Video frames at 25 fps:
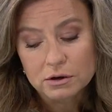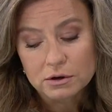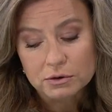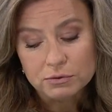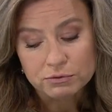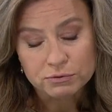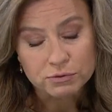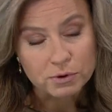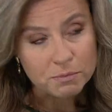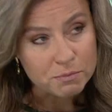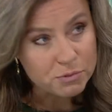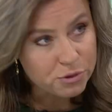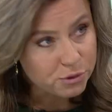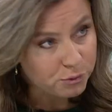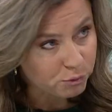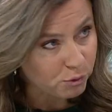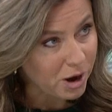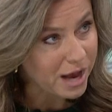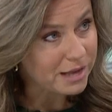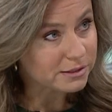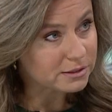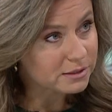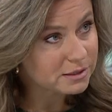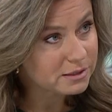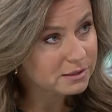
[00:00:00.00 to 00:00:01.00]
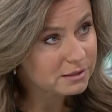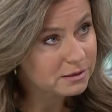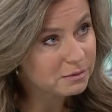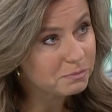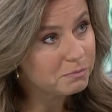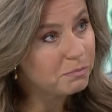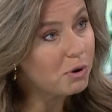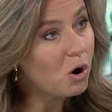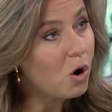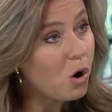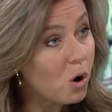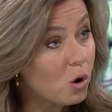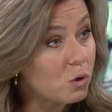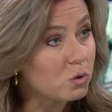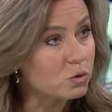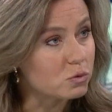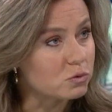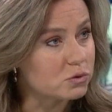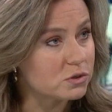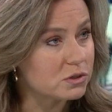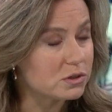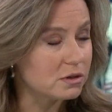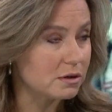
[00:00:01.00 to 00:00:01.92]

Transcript: from threats posed